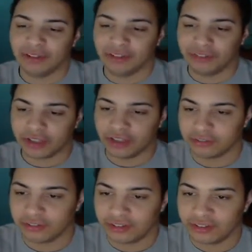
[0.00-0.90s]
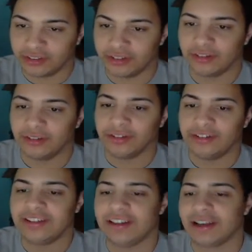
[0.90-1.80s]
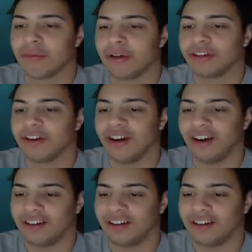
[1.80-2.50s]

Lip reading: in those countries? So you see, like one car.